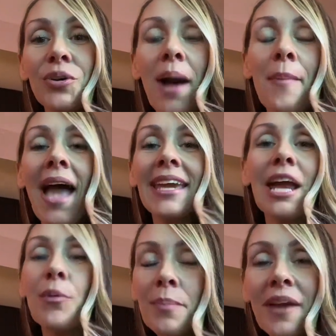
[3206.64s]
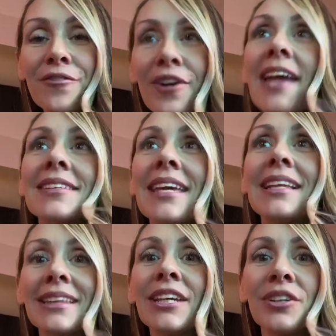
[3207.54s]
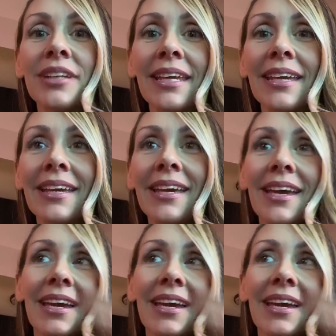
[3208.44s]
I'm hanging out with my friends, literally.